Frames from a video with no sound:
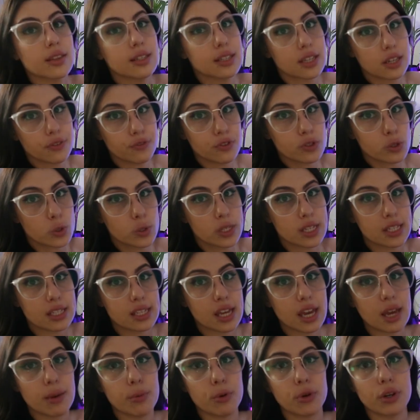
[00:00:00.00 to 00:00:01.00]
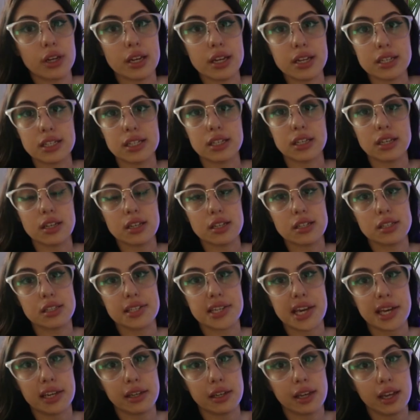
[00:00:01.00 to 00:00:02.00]
The difference with this keyboard is it is
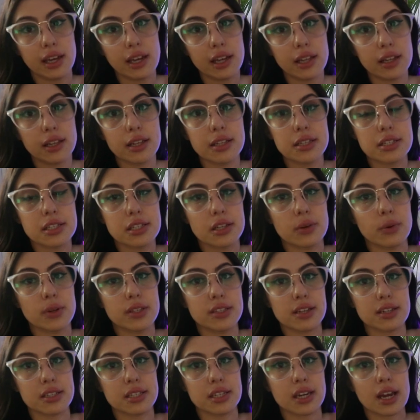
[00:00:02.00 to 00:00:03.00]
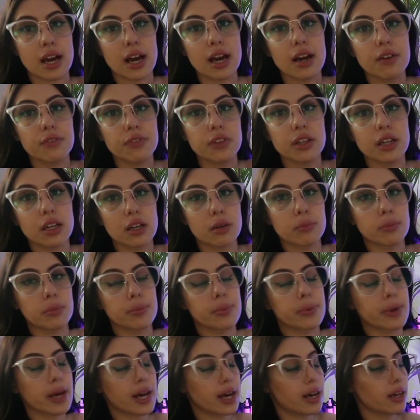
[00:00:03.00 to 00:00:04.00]
10 keyless, so it doesn't have the number
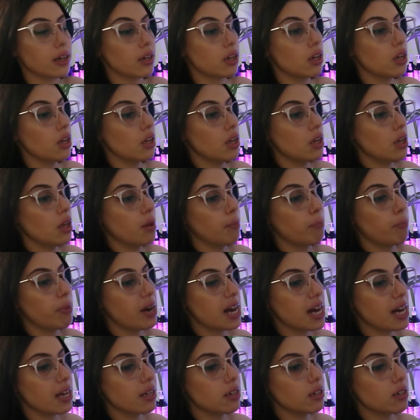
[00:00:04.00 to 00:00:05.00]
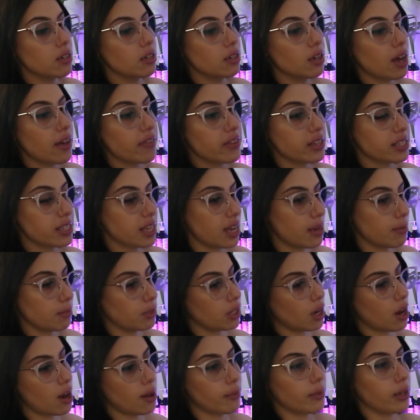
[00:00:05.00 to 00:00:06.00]
pad, but at the same
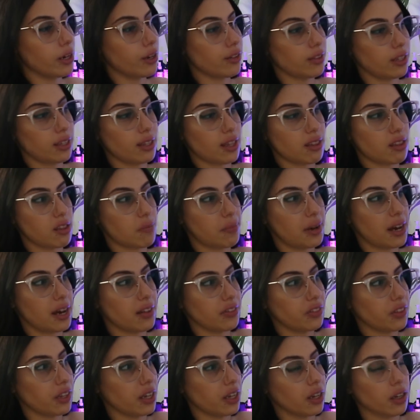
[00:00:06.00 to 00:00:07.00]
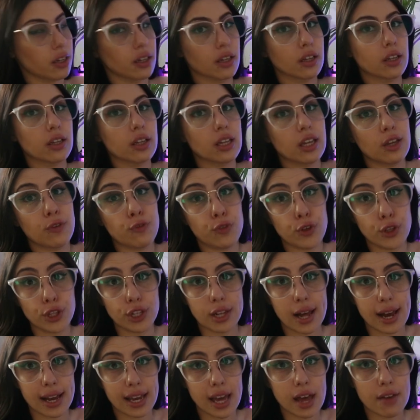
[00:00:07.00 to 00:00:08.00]
time I don't think that's a bad thing. If you
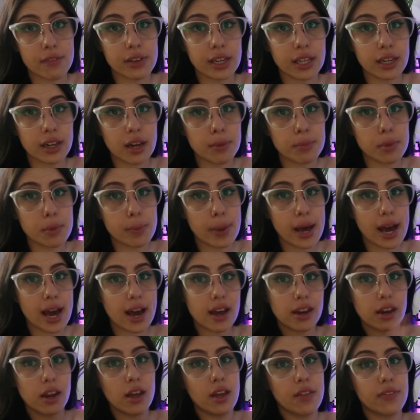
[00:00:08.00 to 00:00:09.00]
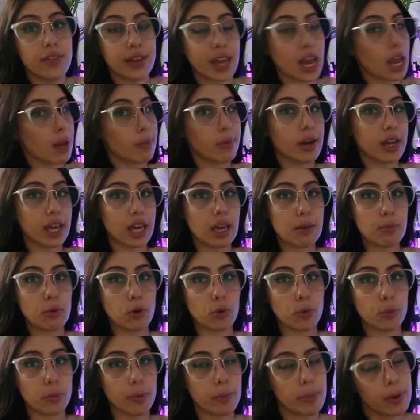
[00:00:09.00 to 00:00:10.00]
like having a number pad, the Kmart
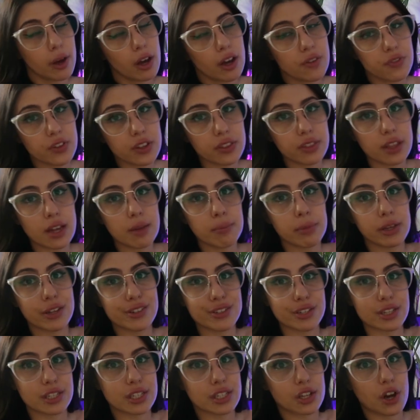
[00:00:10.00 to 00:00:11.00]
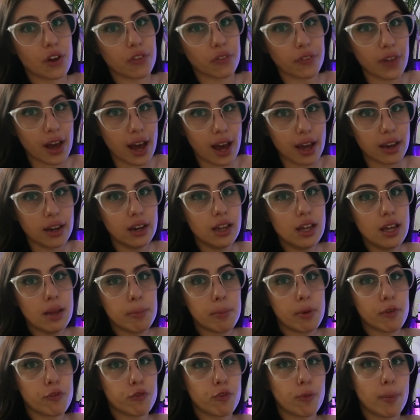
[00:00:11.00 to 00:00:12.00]
keyboard will be perfect then because it's got that.
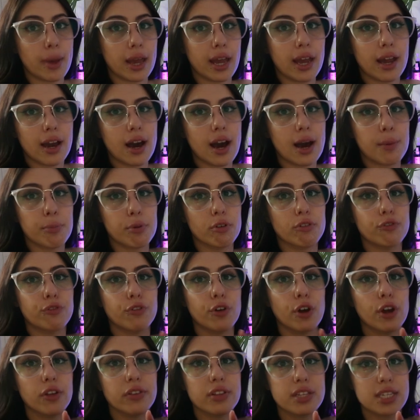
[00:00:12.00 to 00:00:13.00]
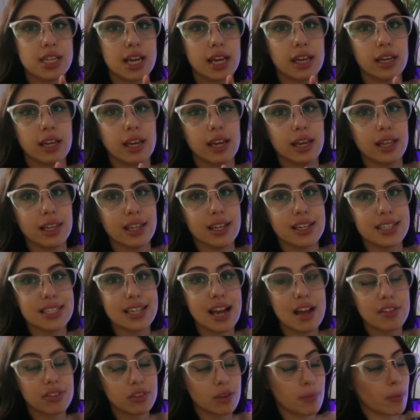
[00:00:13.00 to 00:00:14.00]
But for me, I prefer the 10 keyless
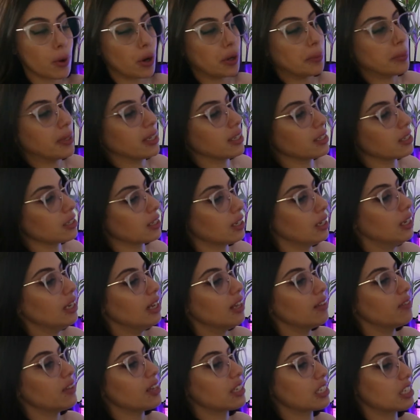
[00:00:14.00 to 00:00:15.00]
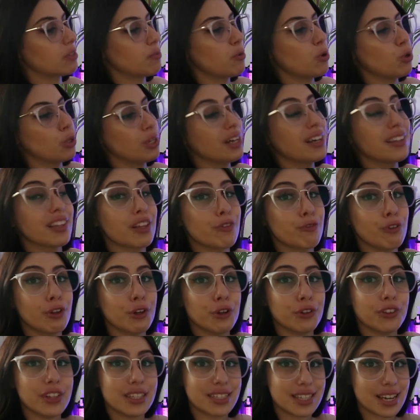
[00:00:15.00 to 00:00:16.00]
at the moment. They're smaller, they fit
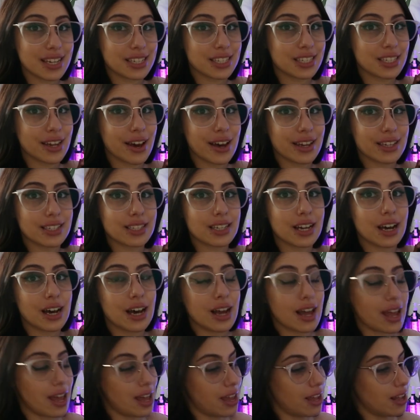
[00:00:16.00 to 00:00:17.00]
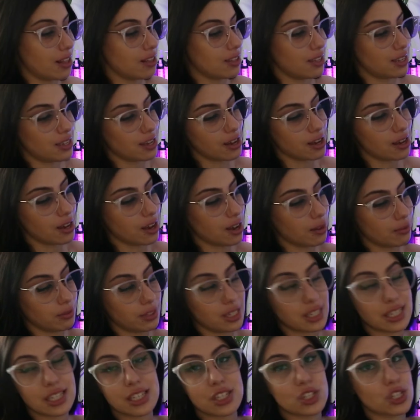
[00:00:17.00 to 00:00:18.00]
on the desk nicer and yeah,
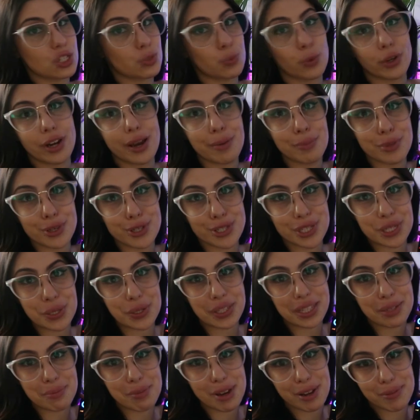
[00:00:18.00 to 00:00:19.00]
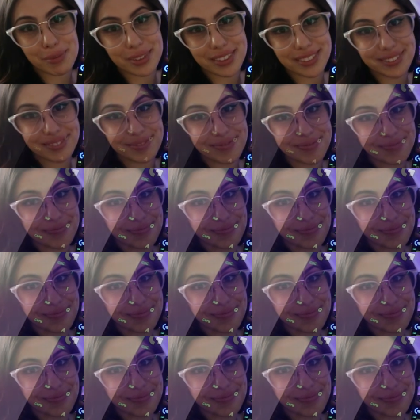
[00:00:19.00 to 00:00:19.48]
this is just what I'm used to at the moment.